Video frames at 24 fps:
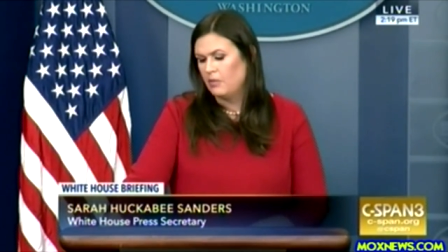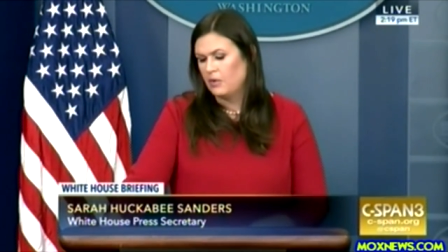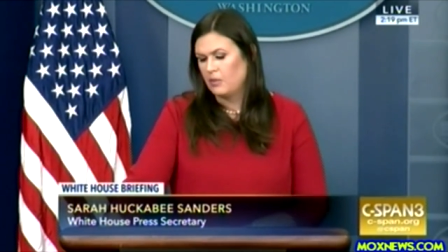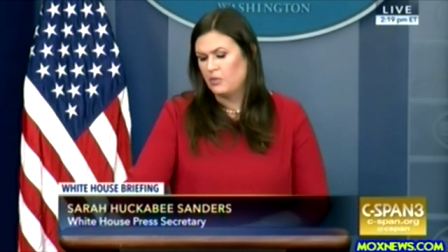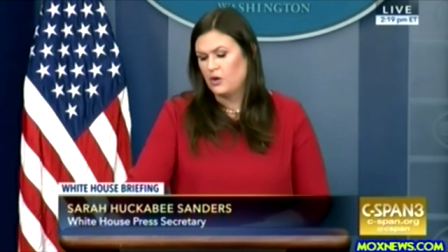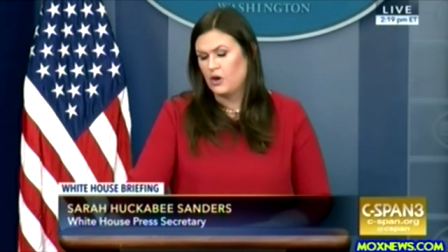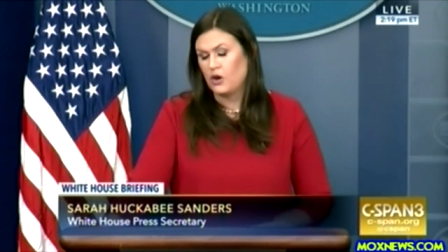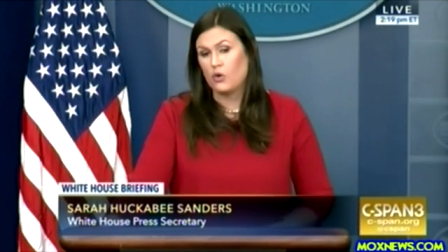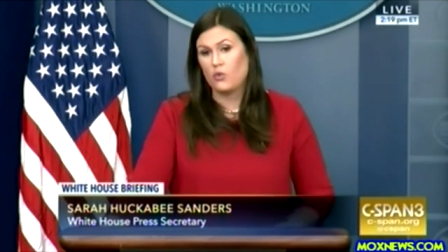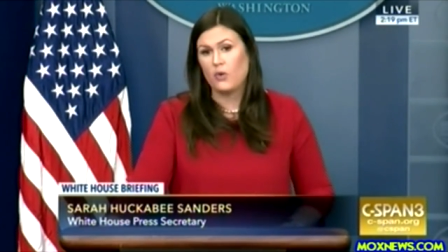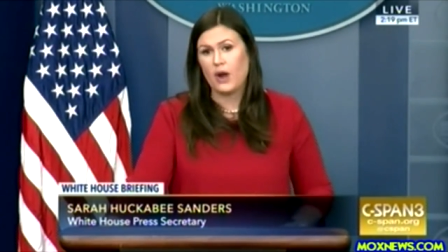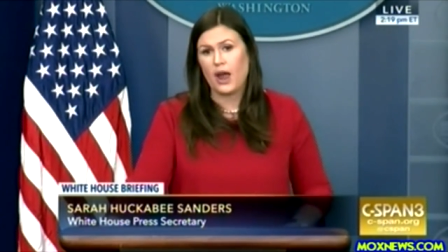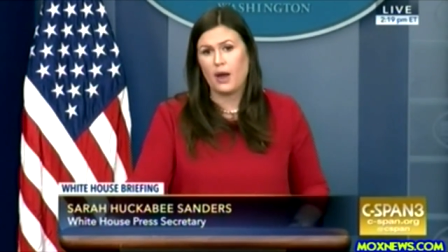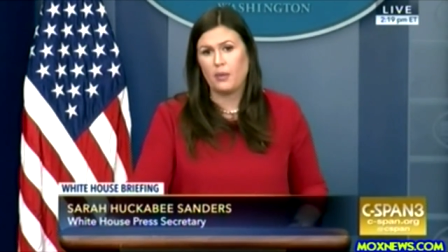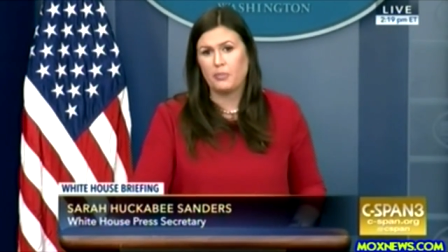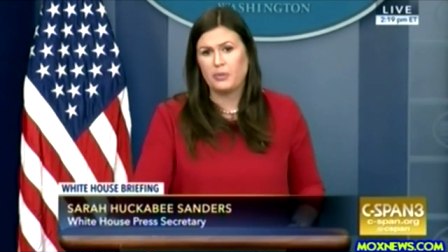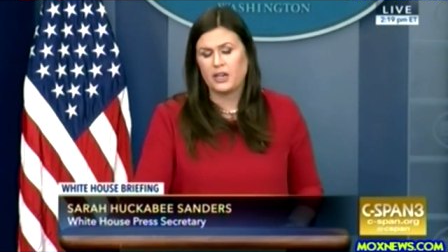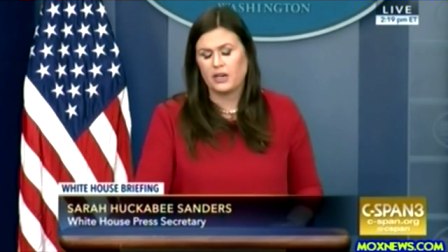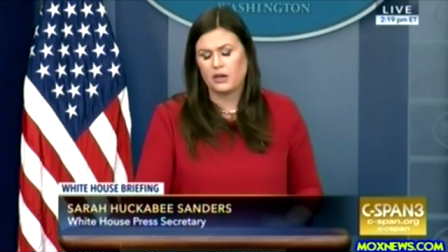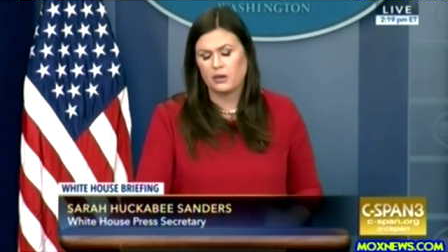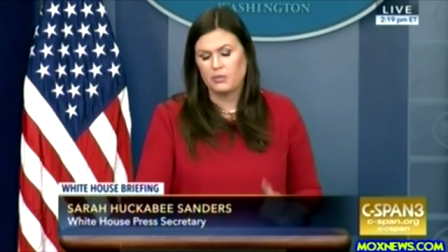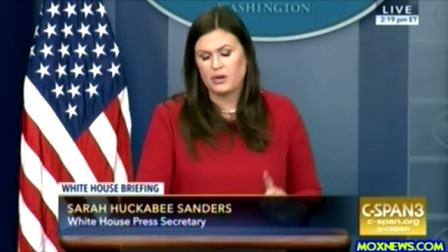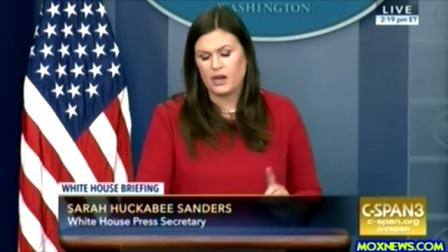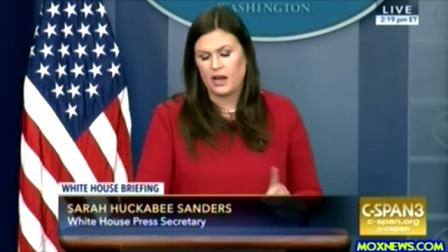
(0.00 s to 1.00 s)
going to wrap
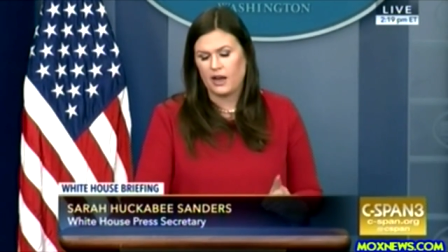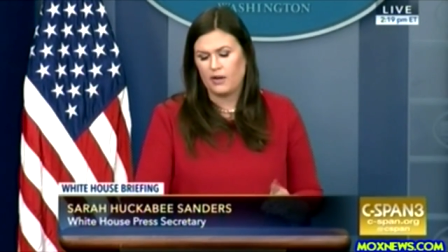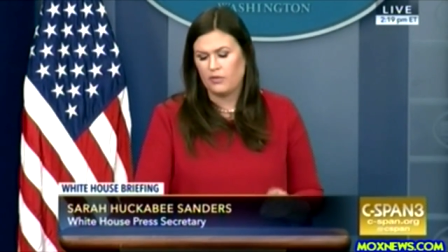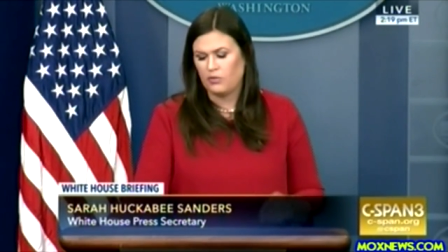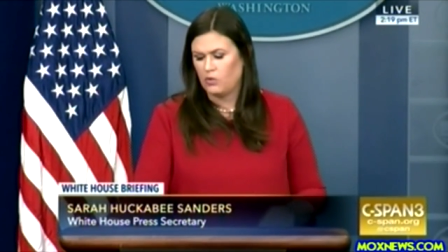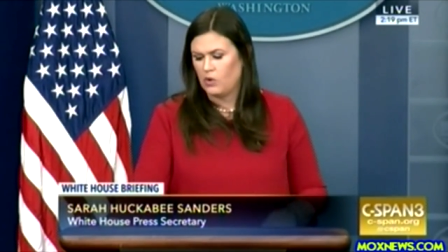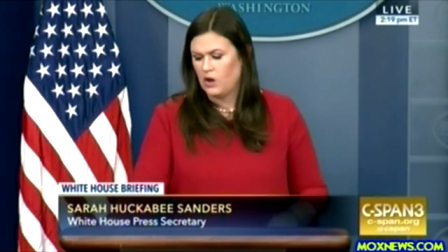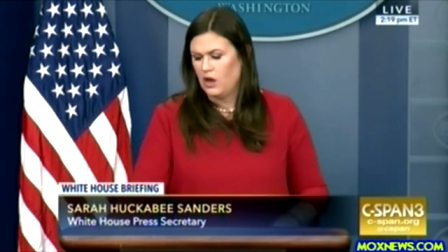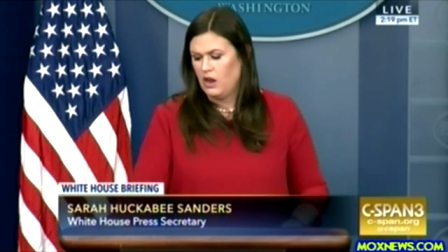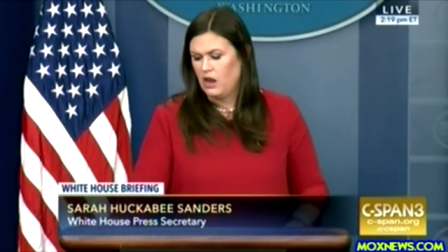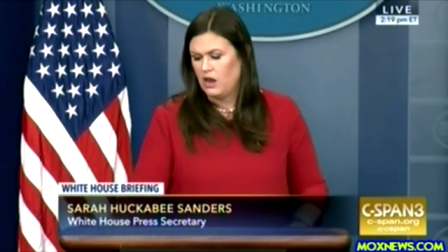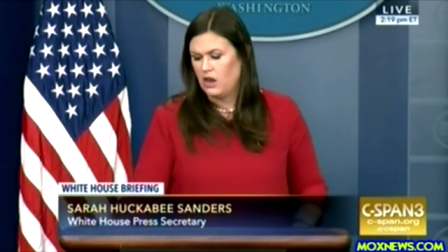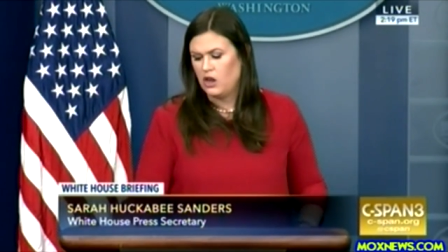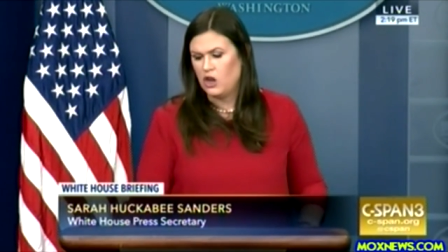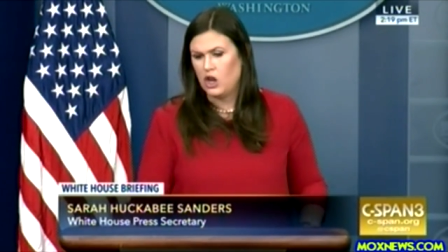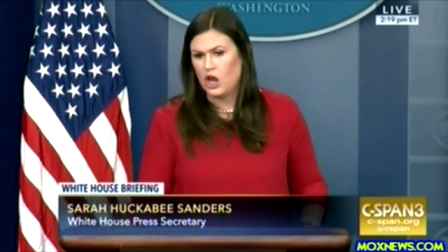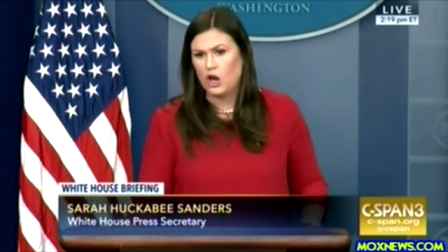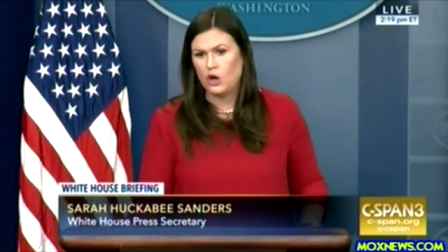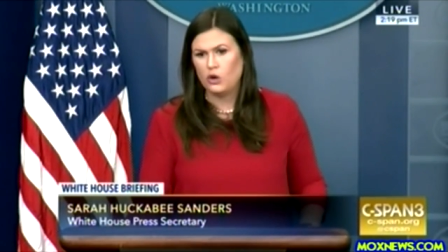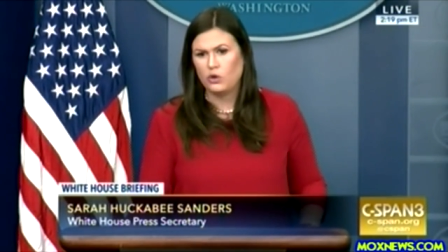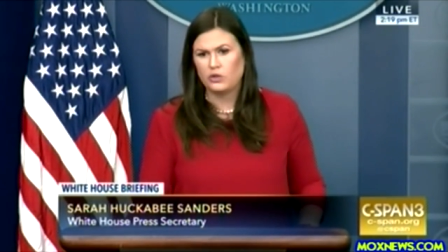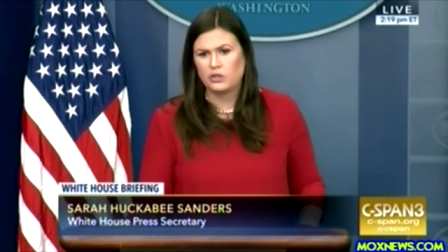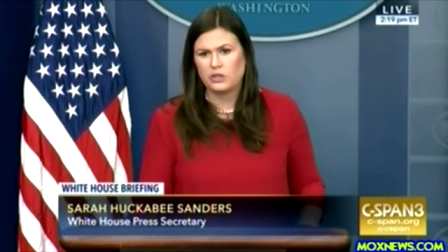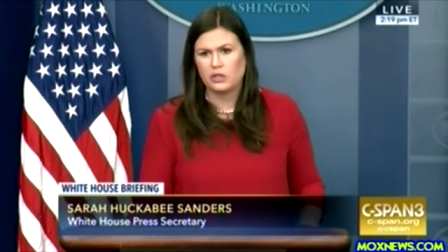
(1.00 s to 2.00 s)
here, but I have one
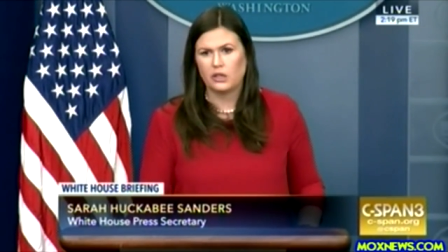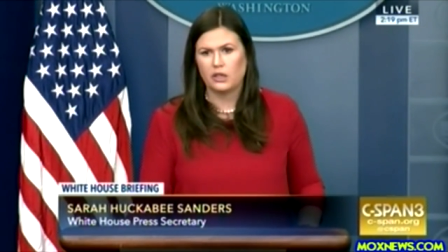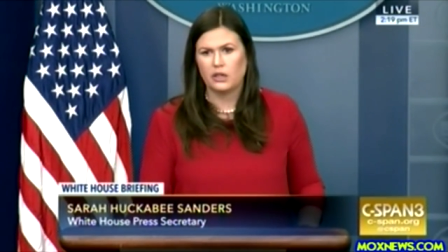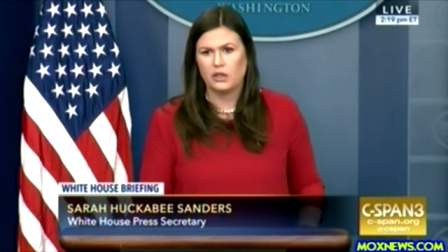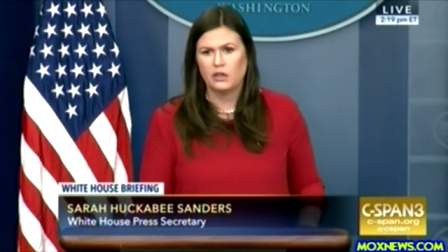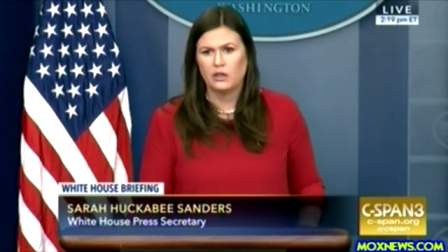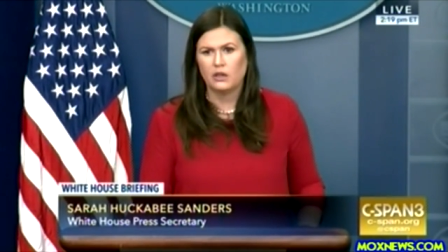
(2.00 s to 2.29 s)
I